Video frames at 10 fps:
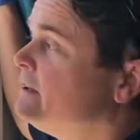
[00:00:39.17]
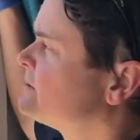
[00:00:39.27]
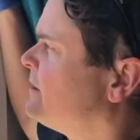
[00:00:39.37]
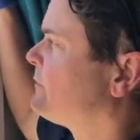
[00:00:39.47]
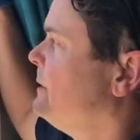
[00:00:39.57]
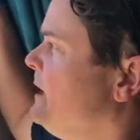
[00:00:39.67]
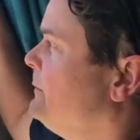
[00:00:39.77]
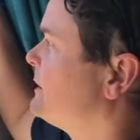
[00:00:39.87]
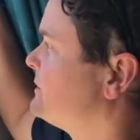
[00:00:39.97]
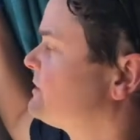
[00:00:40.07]
So from here
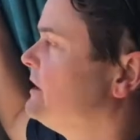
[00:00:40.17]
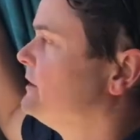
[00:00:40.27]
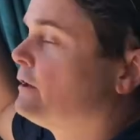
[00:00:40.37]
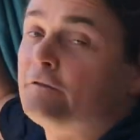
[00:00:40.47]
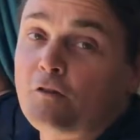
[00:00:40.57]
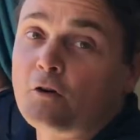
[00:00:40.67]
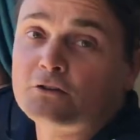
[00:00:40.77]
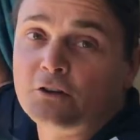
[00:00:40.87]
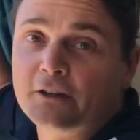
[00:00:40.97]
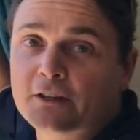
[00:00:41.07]
we can see, you know,
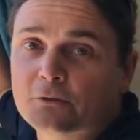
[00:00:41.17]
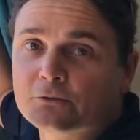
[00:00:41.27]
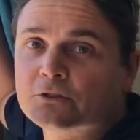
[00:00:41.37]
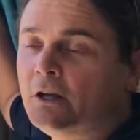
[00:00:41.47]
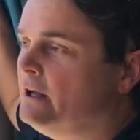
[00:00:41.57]
forest on the hills.